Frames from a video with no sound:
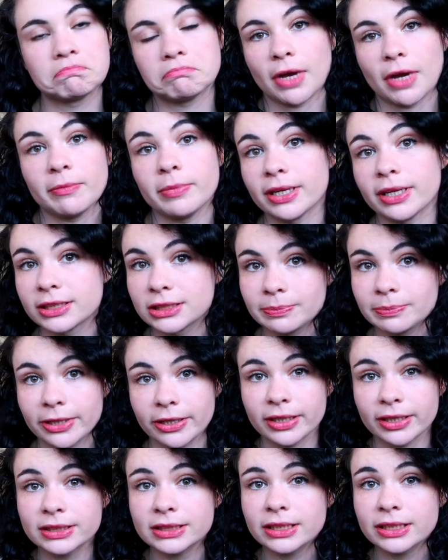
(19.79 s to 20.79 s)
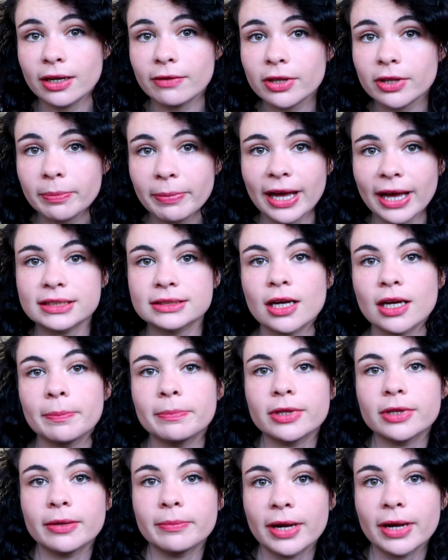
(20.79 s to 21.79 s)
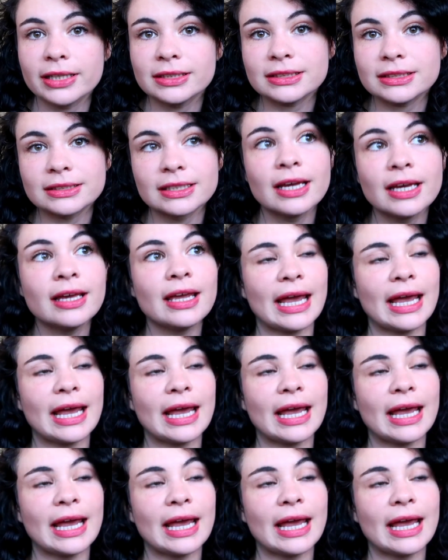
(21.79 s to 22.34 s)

I've been experiencing over the past couple of months,